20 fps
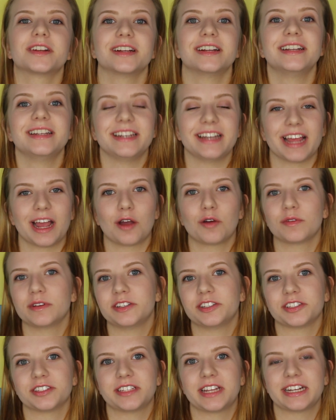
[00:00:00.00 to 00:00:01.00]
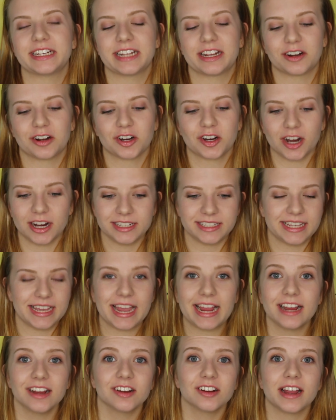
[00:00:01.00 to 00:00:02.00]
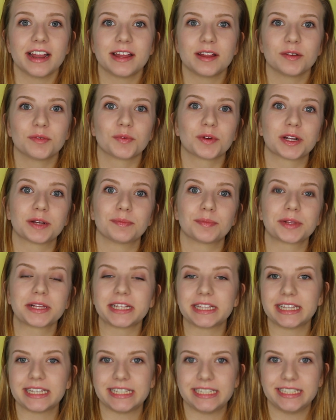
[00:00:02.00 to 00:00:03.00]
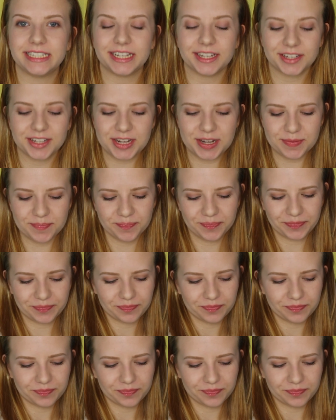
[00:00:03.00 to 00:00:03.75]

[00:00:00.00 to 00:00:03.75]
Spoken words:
Now we just take down our crazy hair and we're completely done.